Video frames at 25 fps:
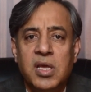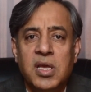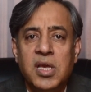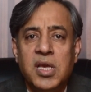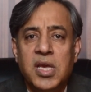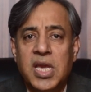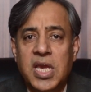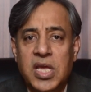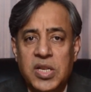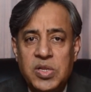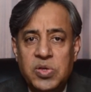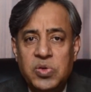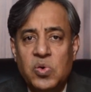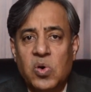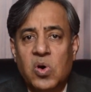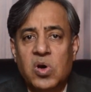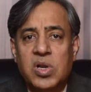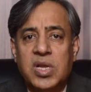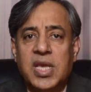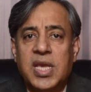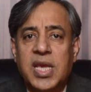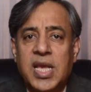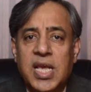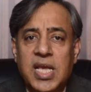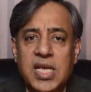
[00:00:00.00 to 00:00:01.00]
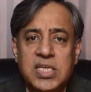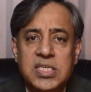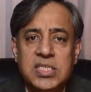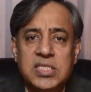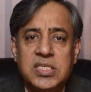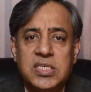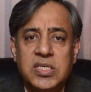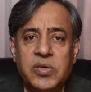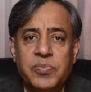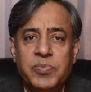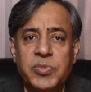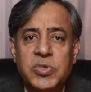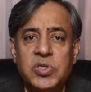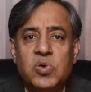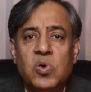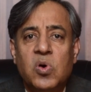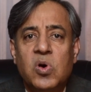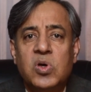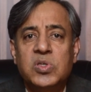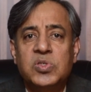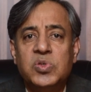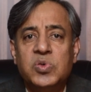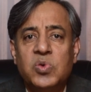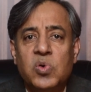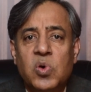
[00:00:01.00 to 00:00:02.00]
in your case,
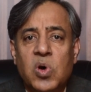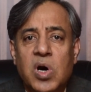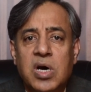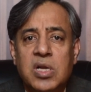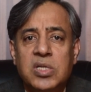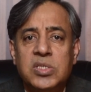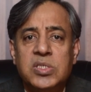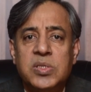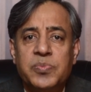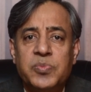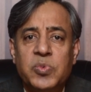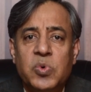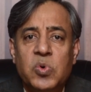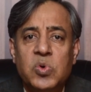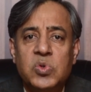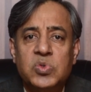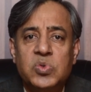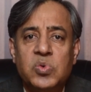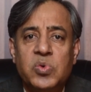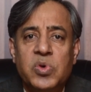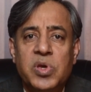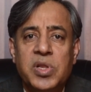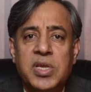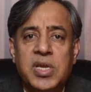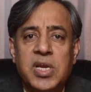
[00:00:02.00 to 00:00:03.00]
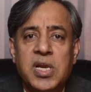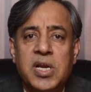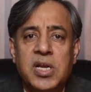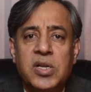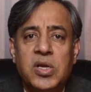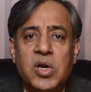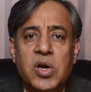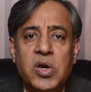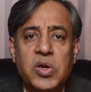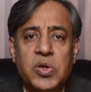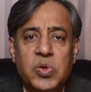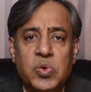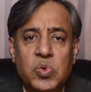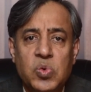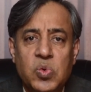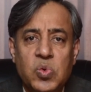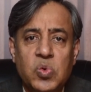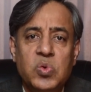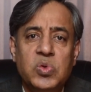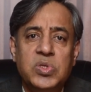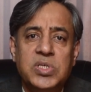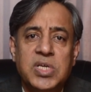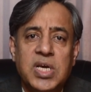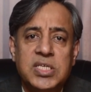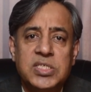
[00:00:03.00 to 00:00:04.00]
because you are supposed to create a
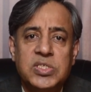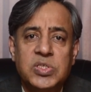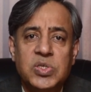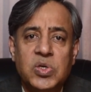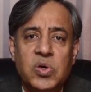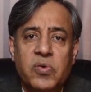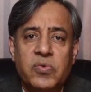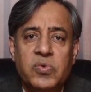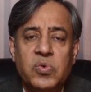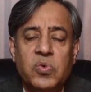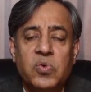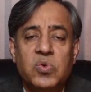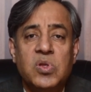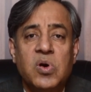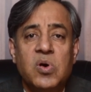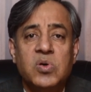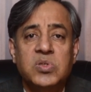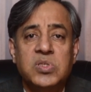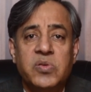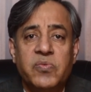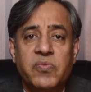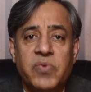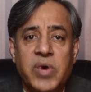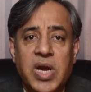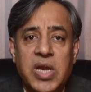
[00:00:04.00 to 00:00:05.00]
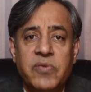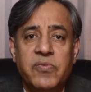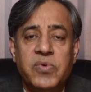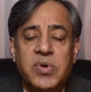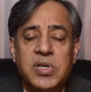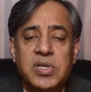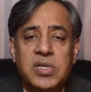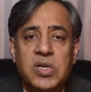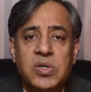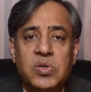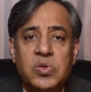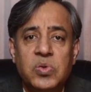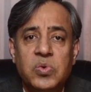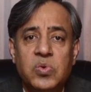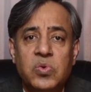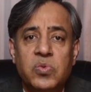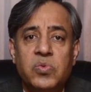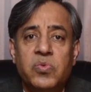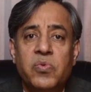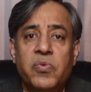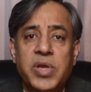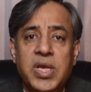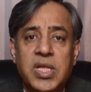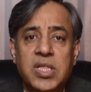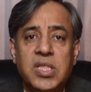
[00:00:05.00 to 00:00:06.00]
huge essay of 2,500
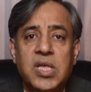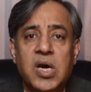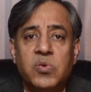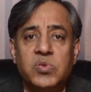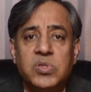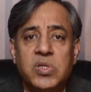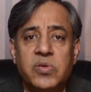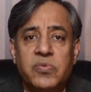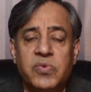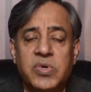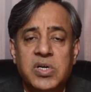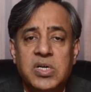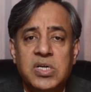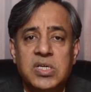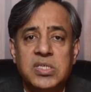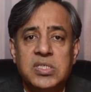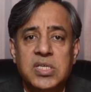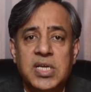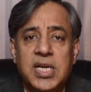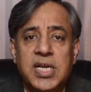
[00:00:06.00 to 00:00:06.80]
to 3,000 words,